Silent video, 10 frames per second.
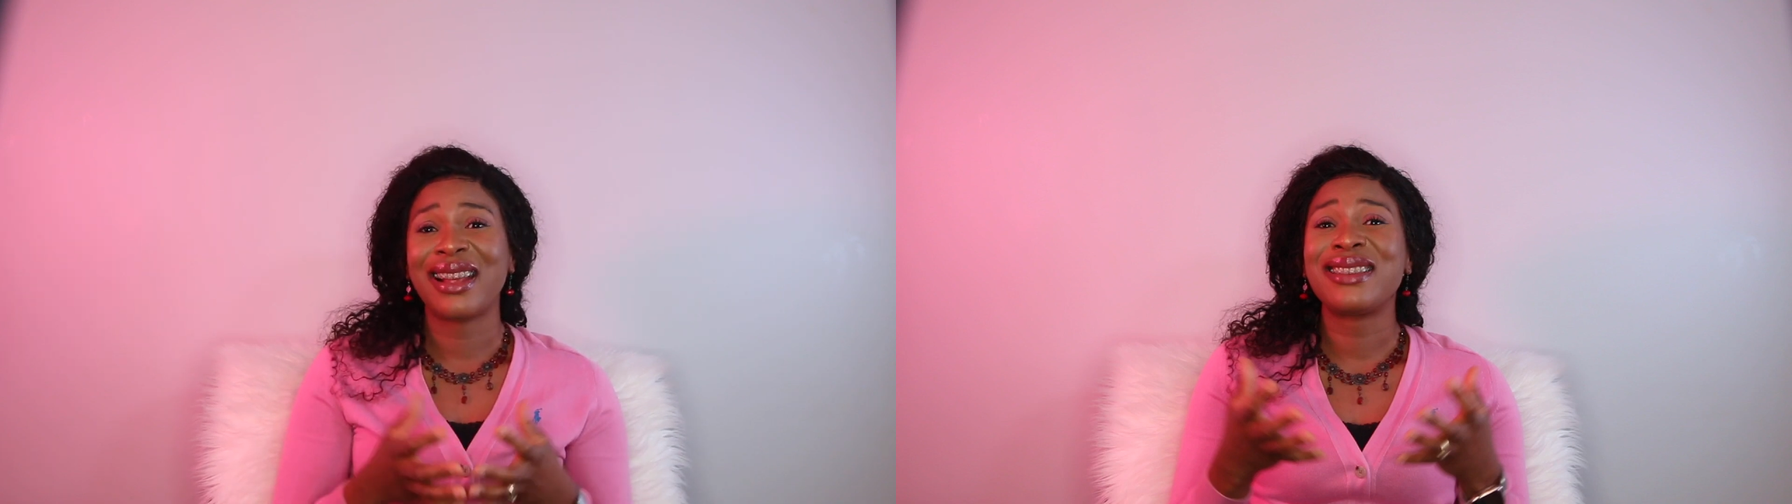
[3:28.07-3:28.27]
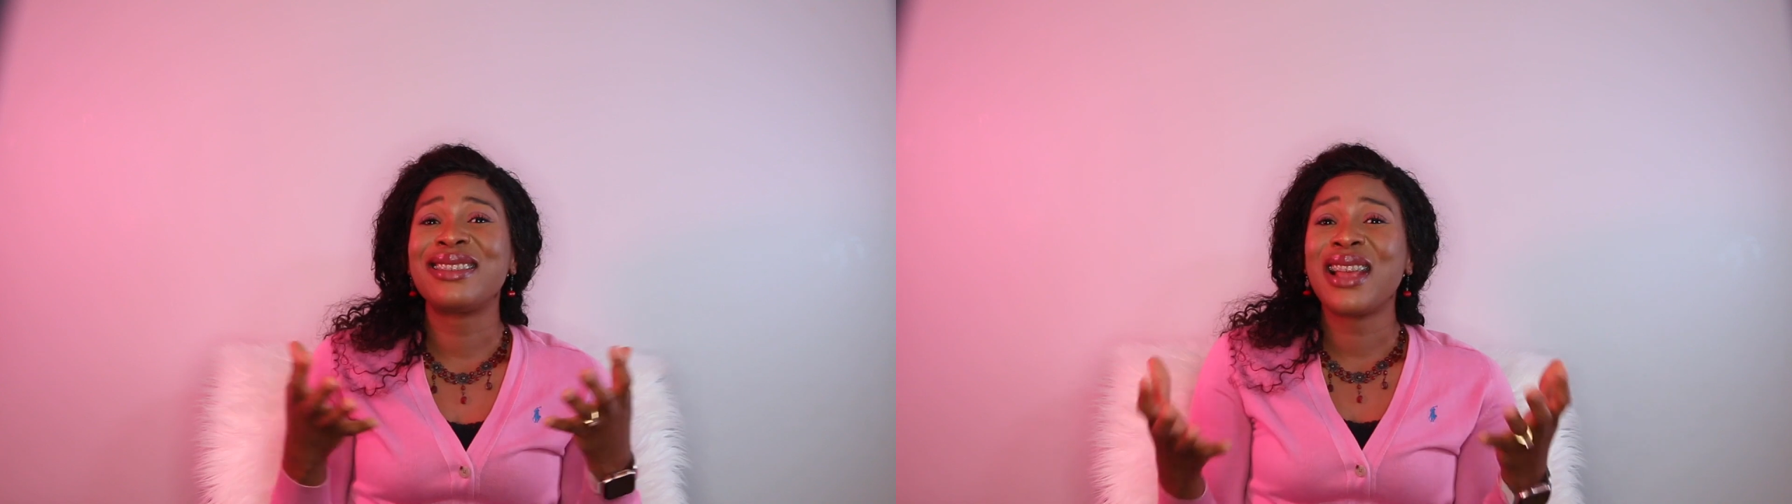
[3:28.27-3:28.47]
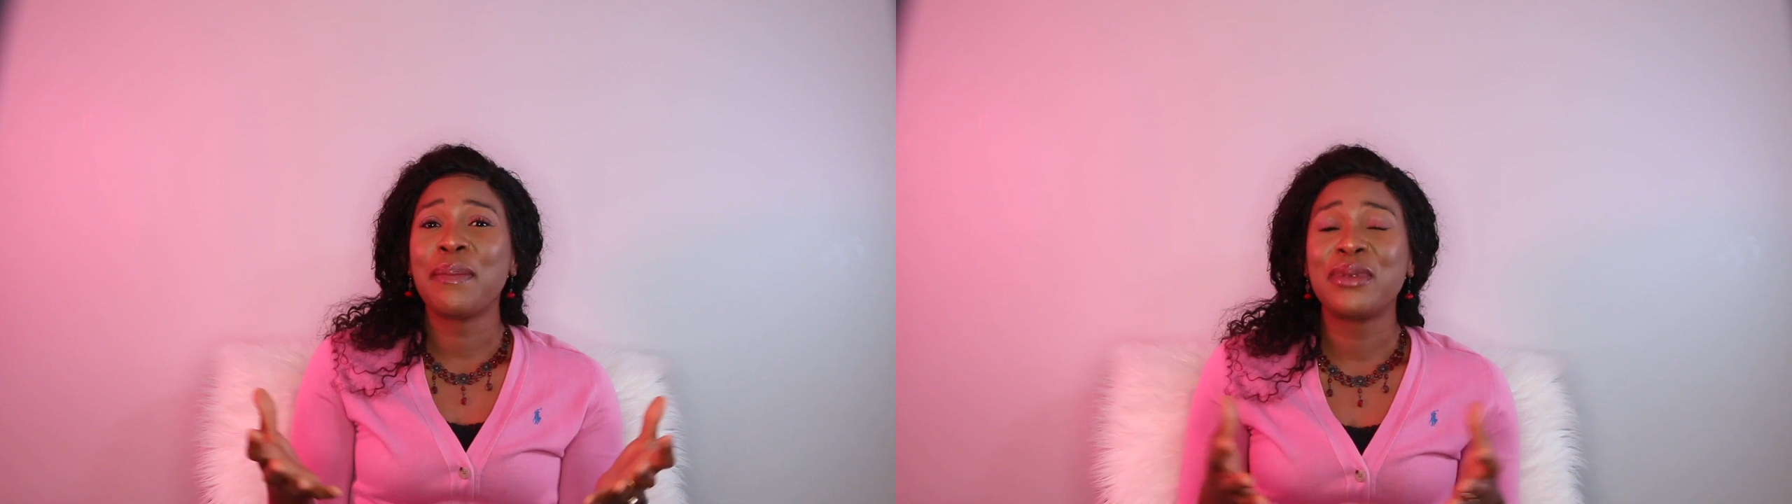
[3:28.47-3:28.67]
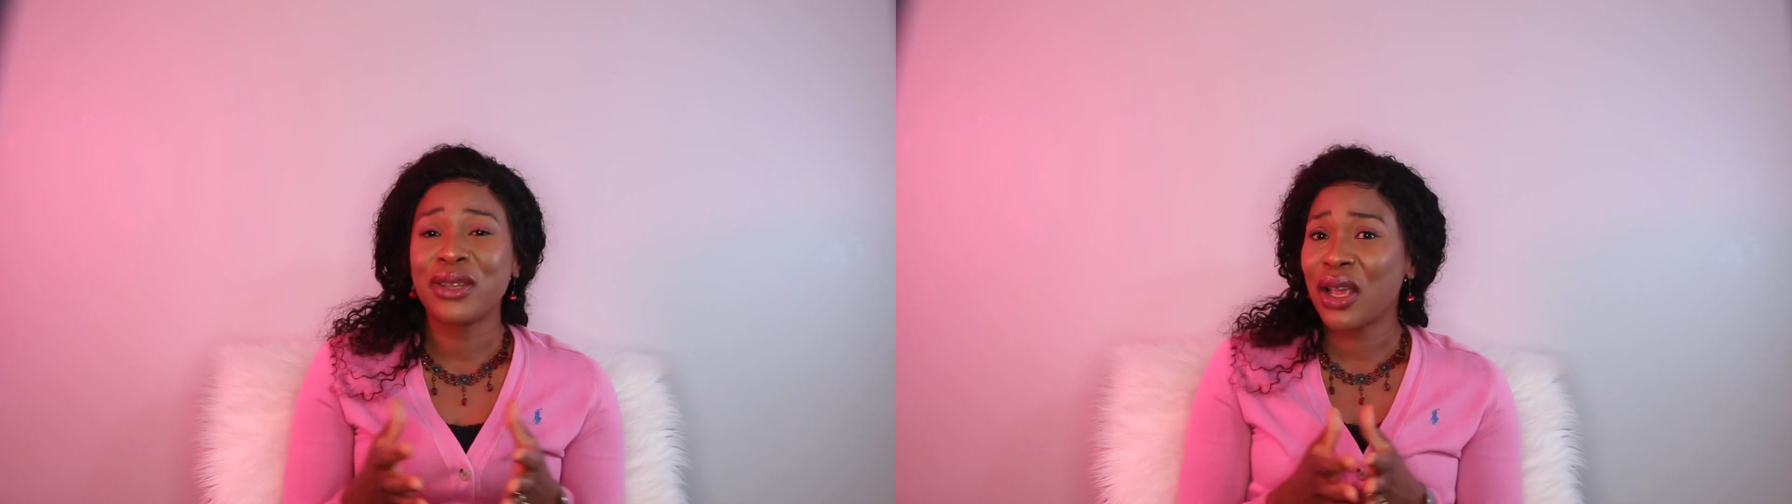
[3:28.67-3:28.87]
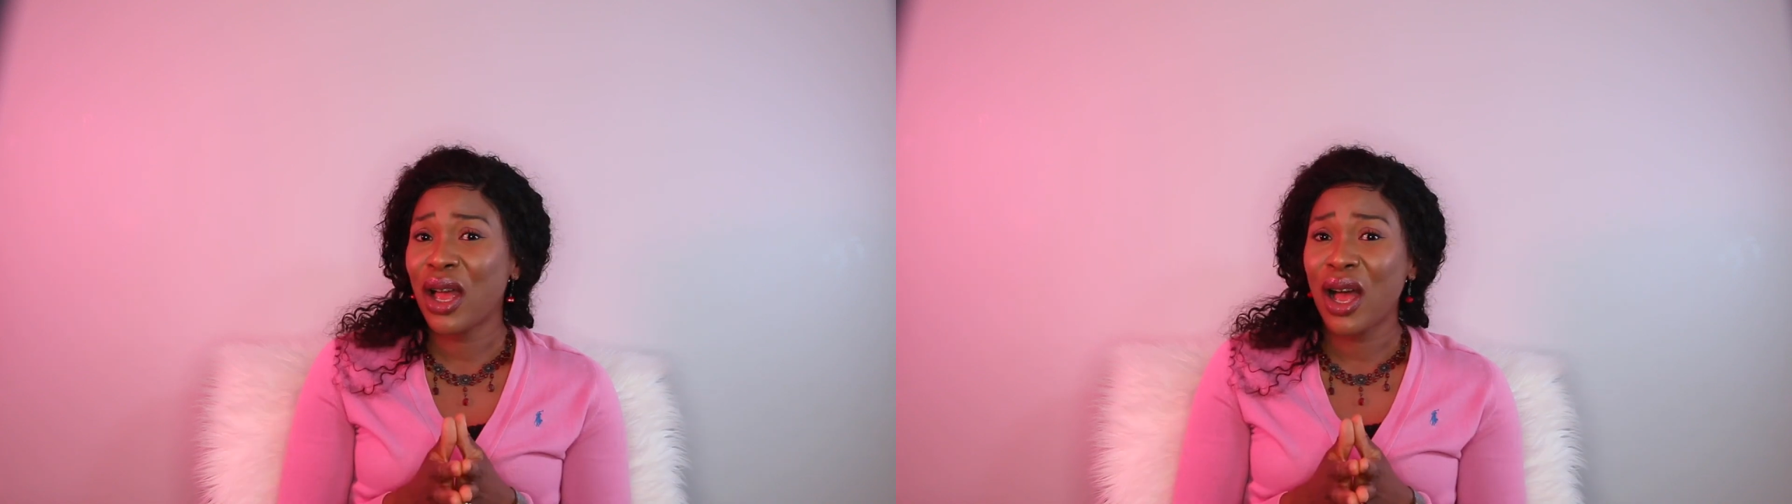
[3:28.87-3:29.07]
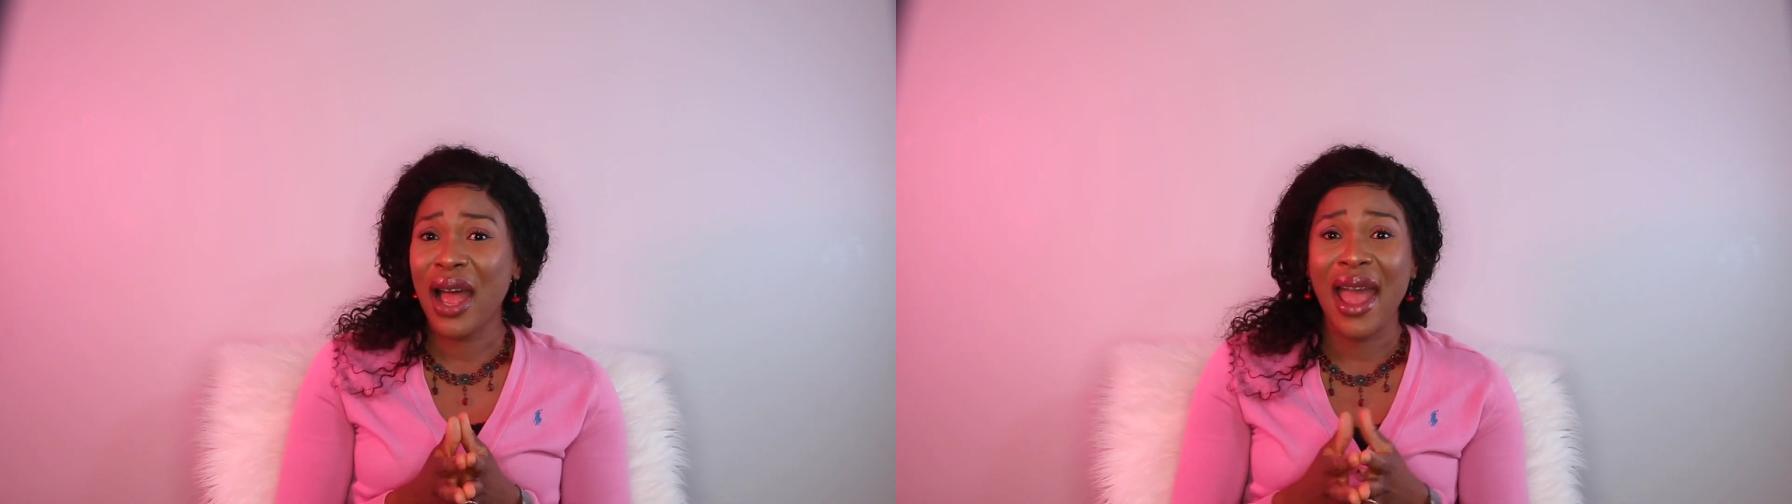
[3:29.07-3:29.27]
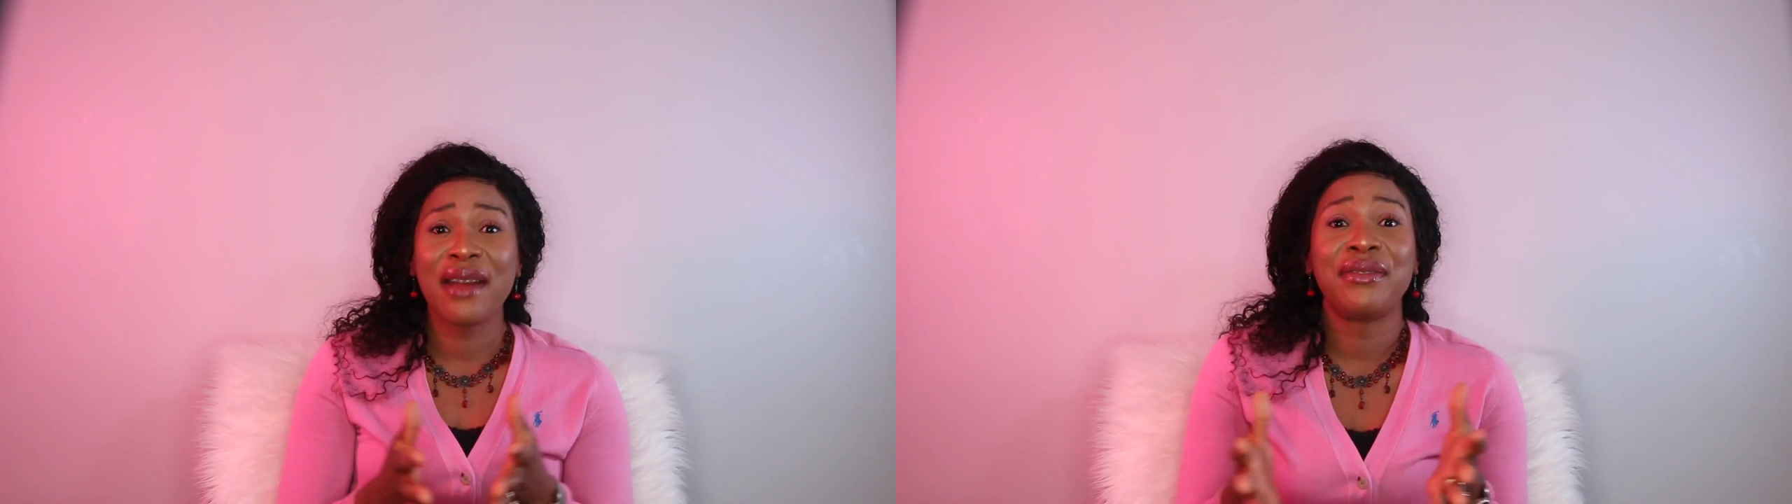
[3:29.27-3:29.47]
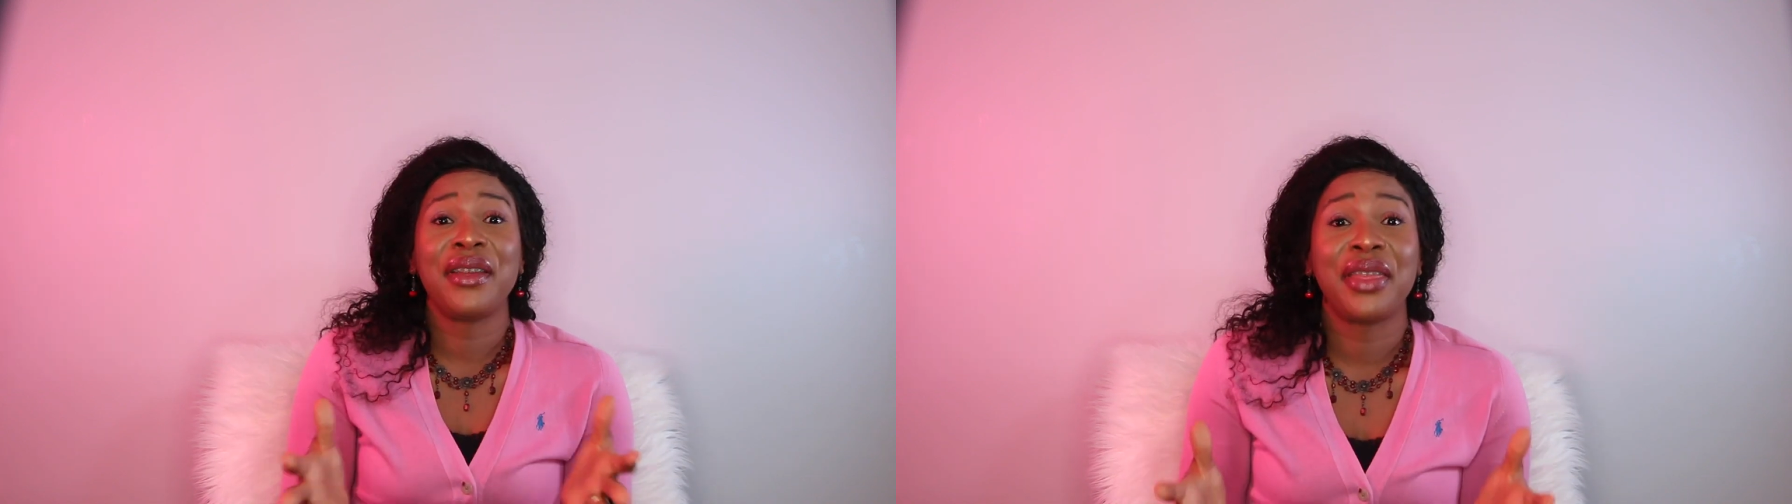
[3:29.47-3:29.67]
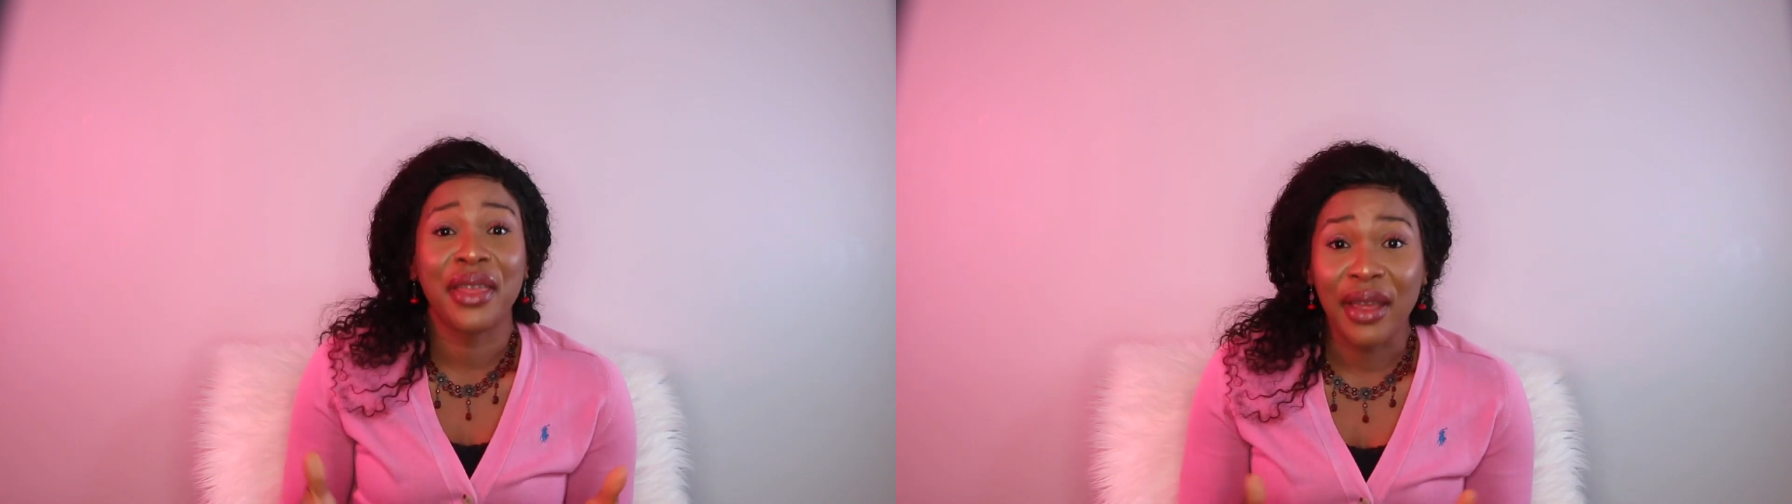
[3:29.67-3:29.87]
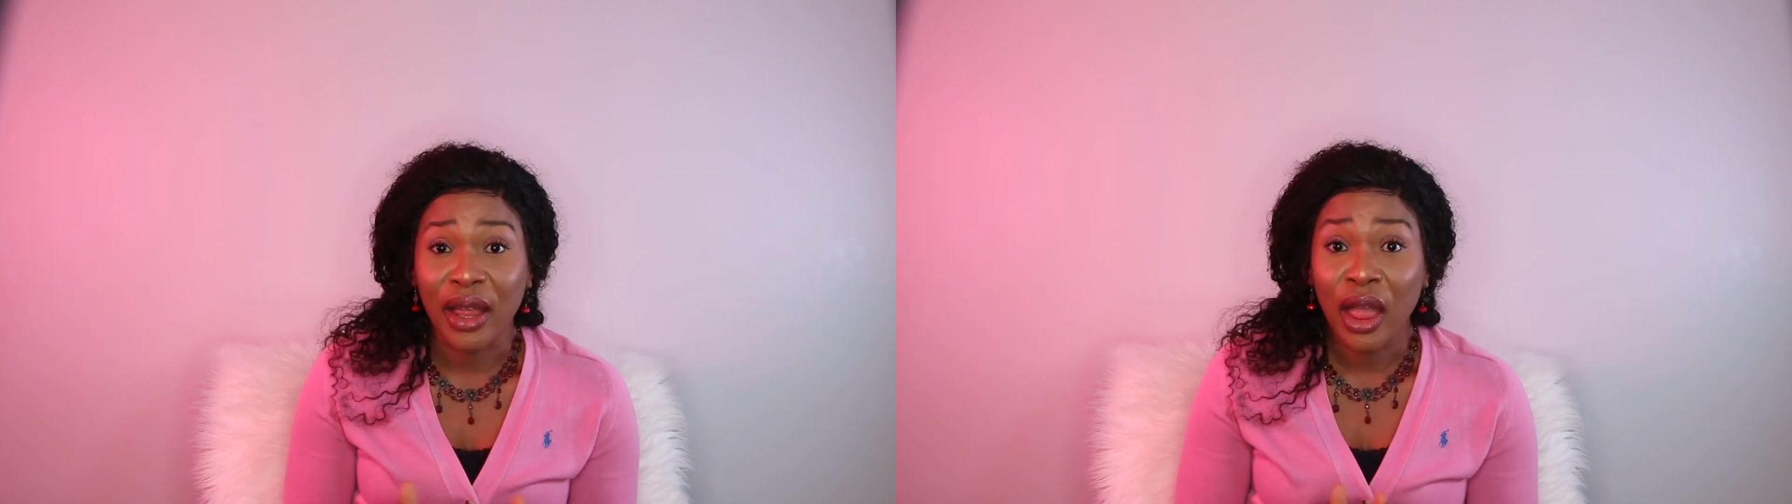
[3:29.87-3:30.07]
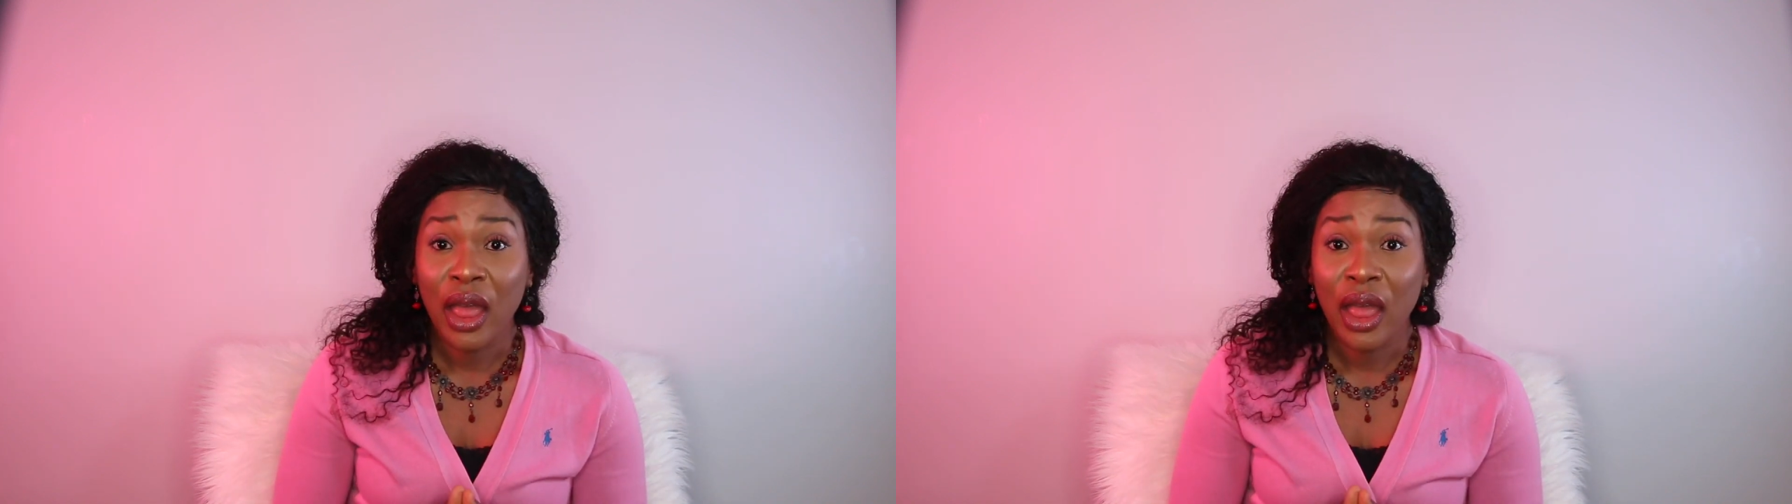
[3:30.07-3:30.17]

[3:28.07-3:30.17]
accepts everything.